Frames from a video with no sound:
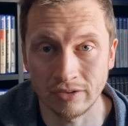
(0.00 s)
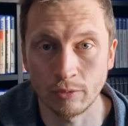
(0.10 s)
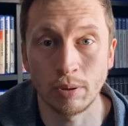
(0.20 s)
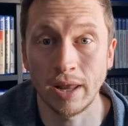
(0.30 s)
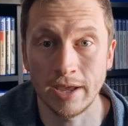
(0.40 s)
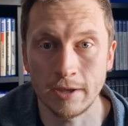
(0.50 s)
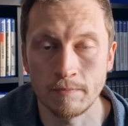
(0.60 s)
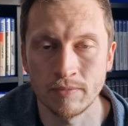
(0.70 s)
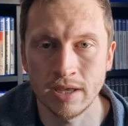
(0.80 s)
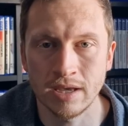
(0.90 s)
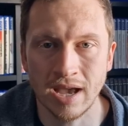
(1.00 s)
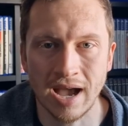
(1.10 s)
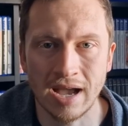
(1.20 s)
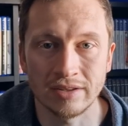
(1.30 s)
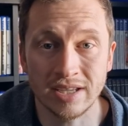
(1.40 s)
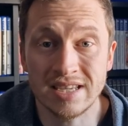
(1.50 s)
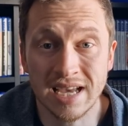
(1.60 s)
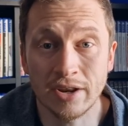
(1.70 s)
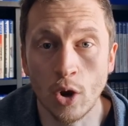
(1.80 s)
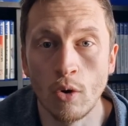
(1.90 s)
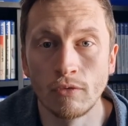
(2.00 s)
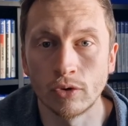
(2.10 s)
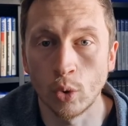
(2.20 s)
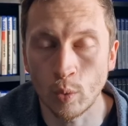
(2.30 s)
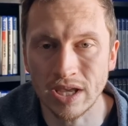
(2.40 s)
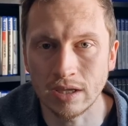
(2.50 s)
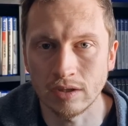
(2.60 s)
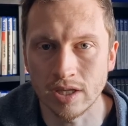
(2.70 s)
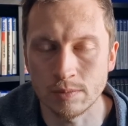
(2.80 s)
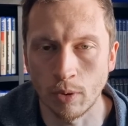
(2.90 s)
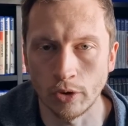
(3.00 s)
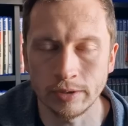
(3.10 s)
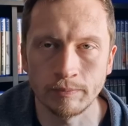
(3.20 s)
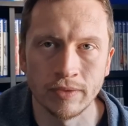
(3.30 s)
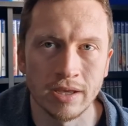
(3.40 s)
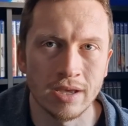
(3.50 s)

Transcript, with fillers: and to play, and he's had it over a week at this point.